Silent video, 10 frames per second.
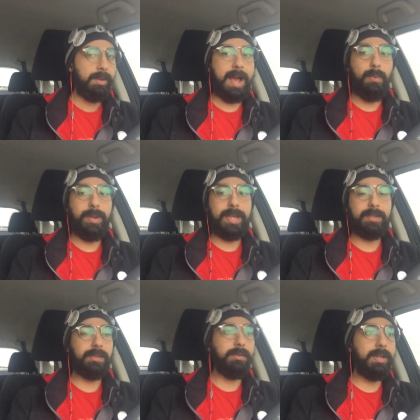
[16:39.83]
Now we
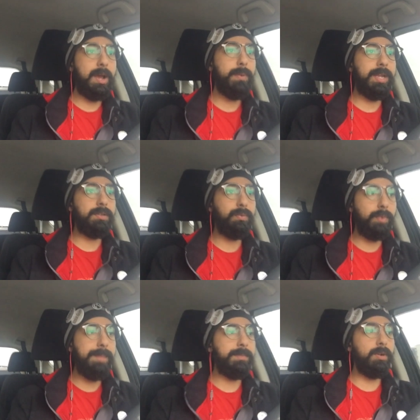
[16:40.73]
get to
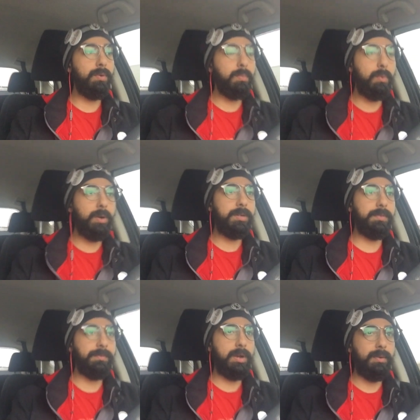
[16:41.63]
reap the
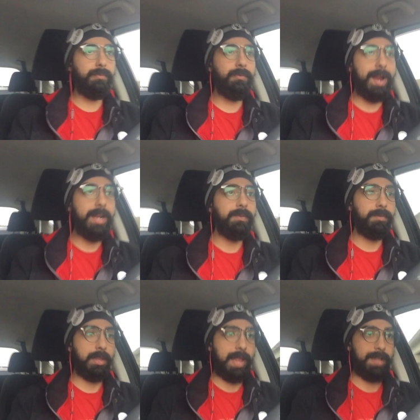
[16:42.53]
rewards of fighting
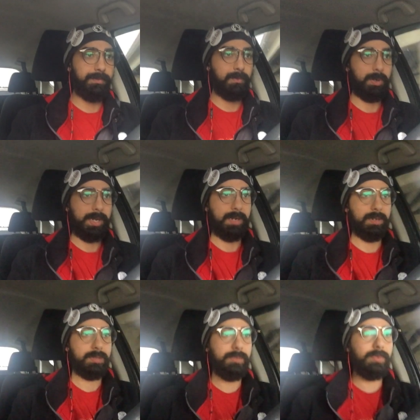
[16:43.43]
for the last 4
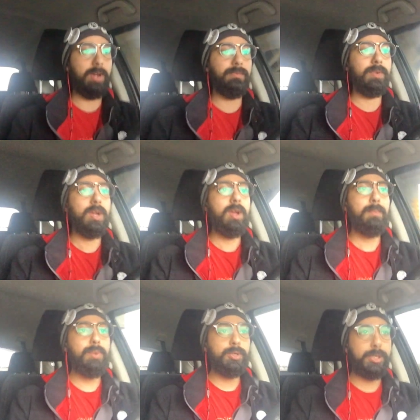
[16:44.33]
years, of
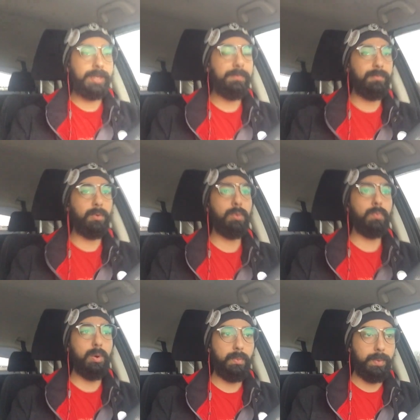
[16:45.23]
pushing for
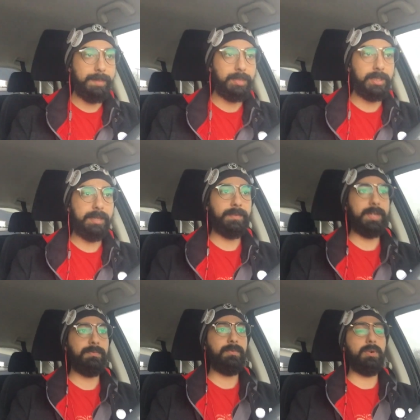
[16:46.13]
what we believe
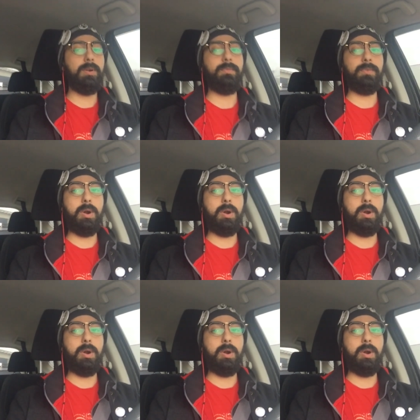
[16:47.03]
in, for